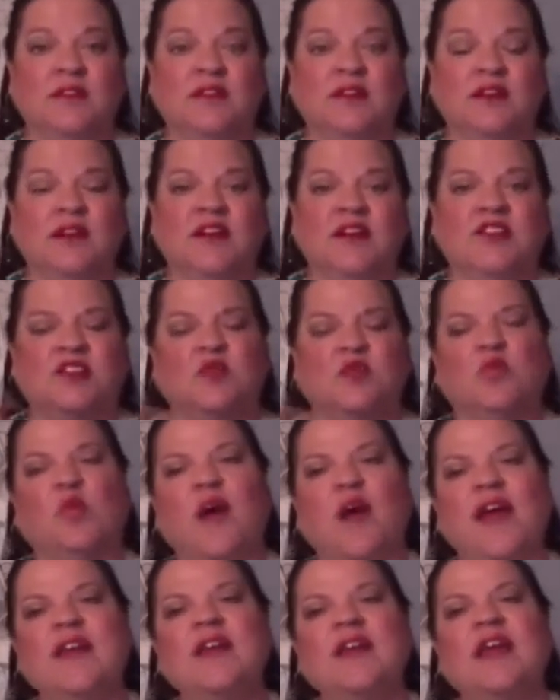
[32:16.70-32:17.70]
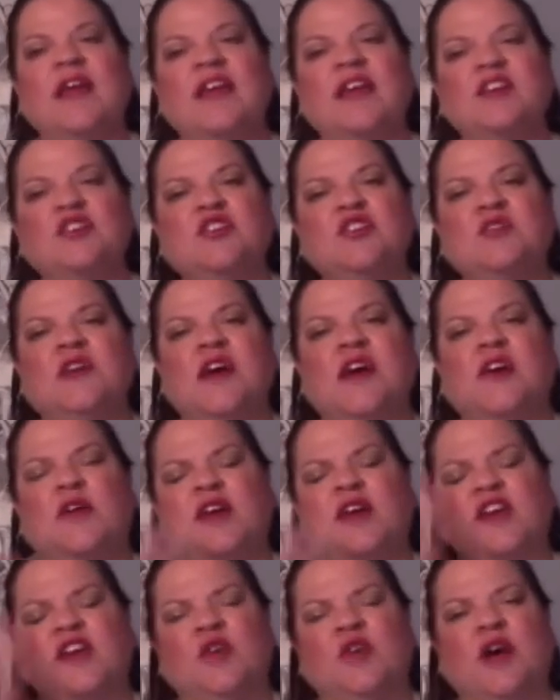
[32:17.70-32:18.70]
So write an angel letter
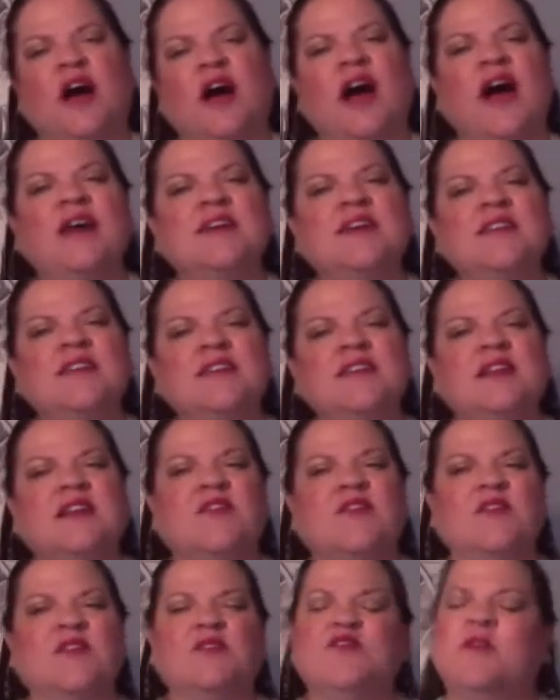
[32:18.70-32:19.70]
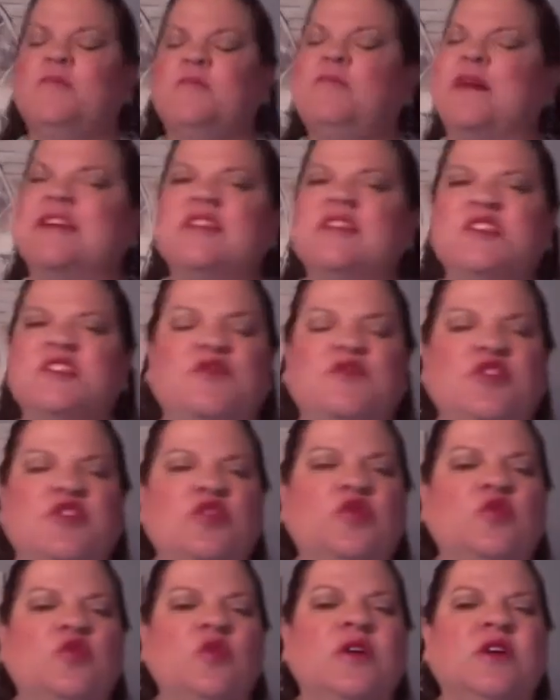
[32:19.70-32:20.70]
at your highest level of the best of
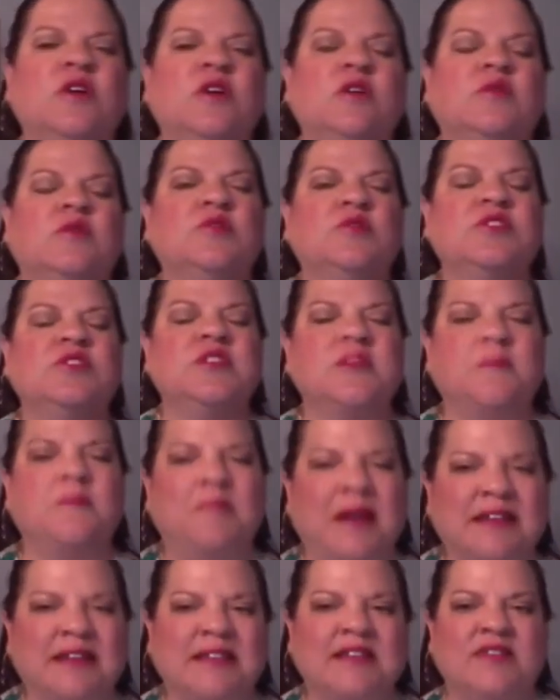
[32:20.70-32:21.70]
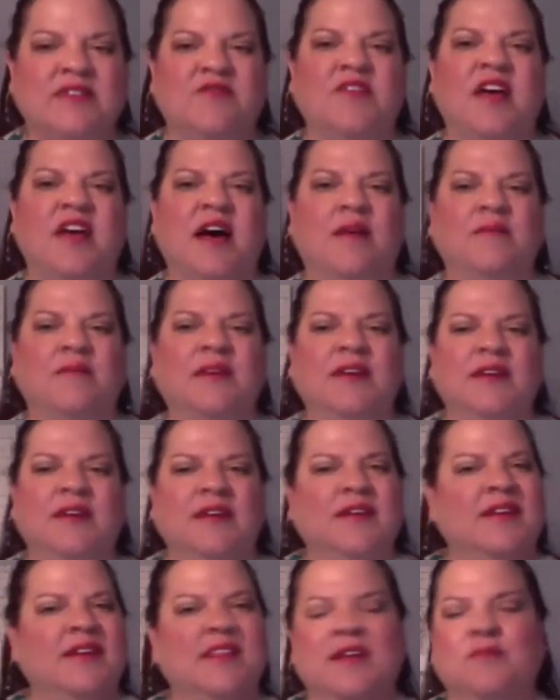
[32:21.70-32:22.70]
you wrote to the best of them,
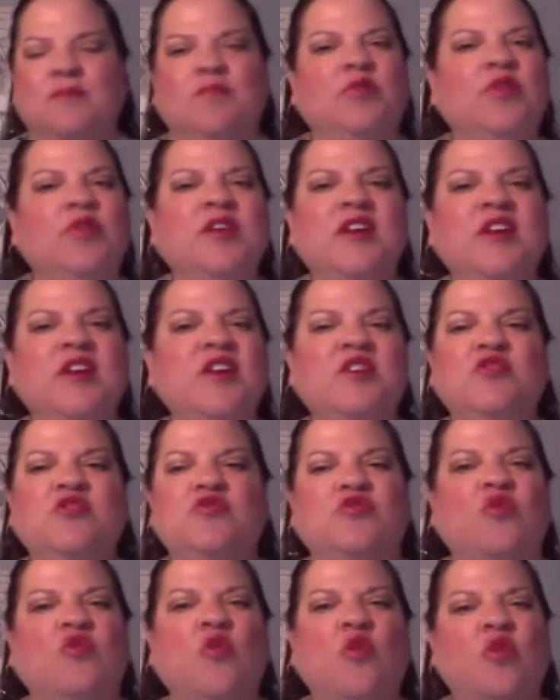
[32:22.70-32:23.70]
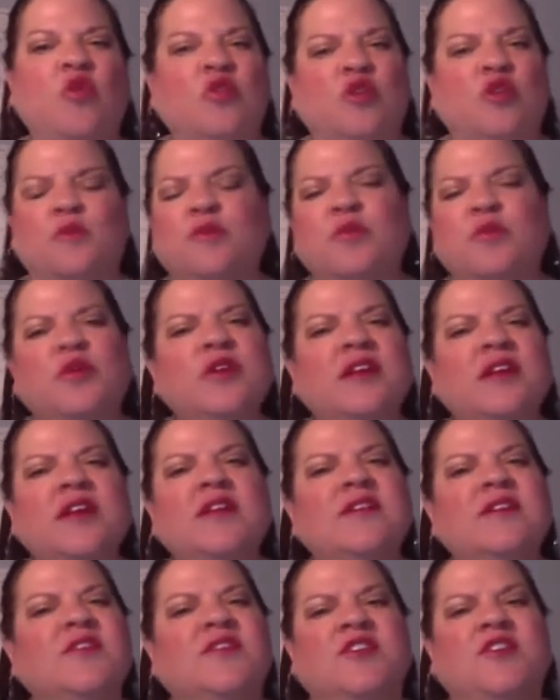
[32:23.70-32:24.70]
and then put it in a drawer or burn it in
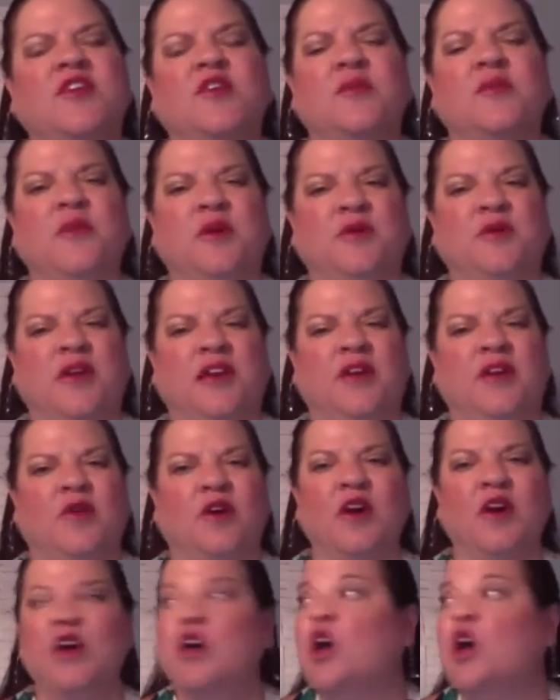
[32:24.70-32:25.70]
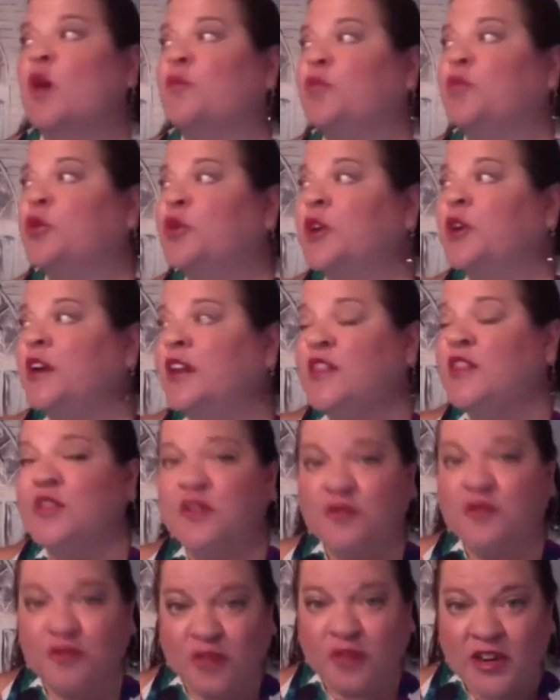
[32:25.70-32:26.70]
a ceremony or put it in the
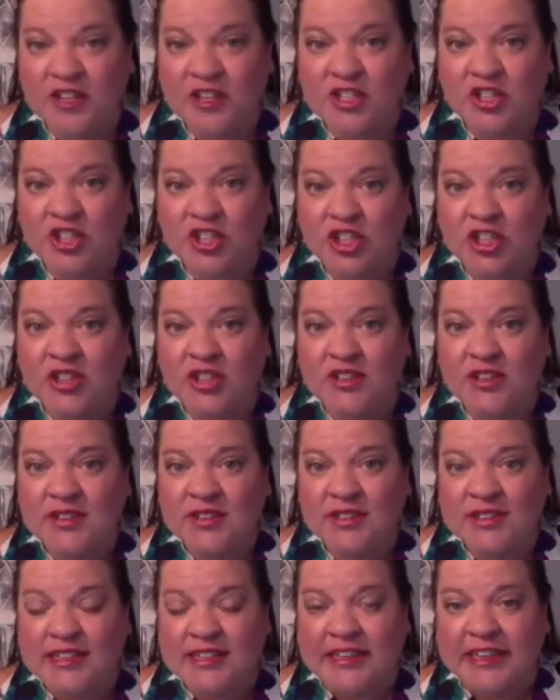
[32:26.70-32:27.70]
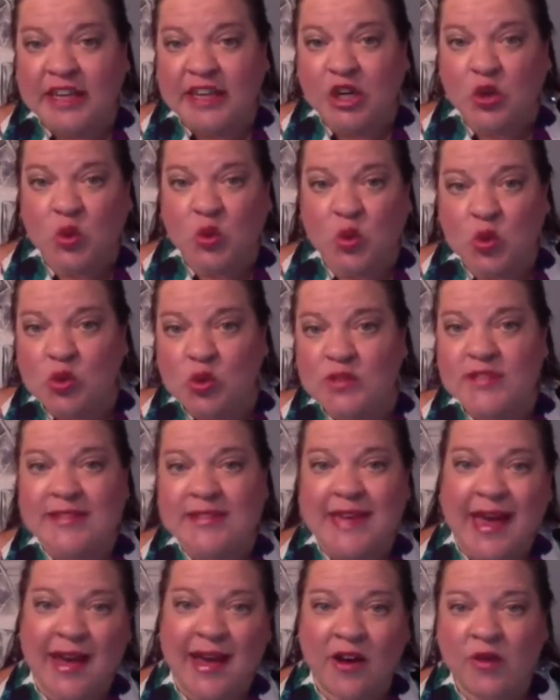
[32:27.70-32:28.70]
freezer till it cools
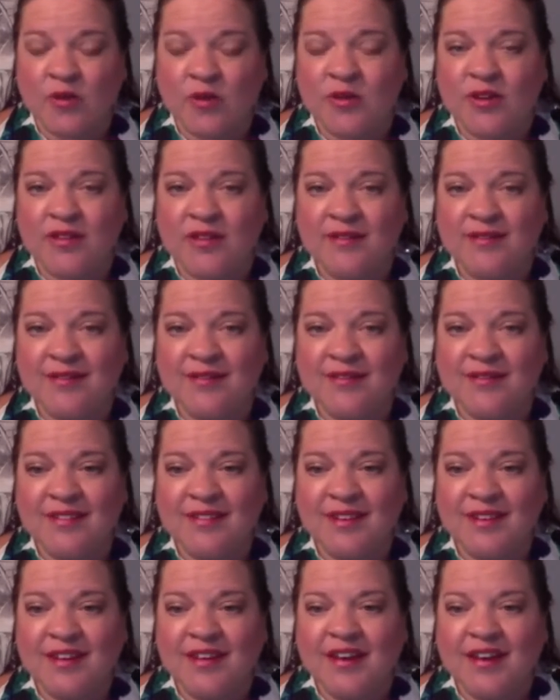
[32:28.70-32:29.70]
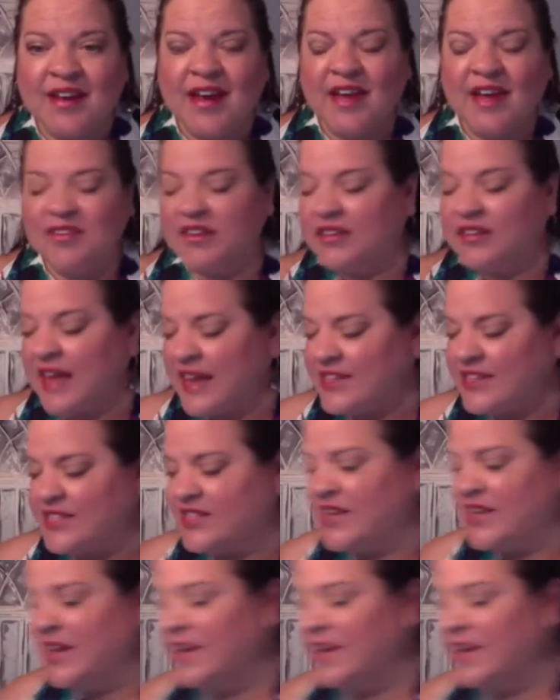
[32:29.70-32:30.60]
down. And the last thing I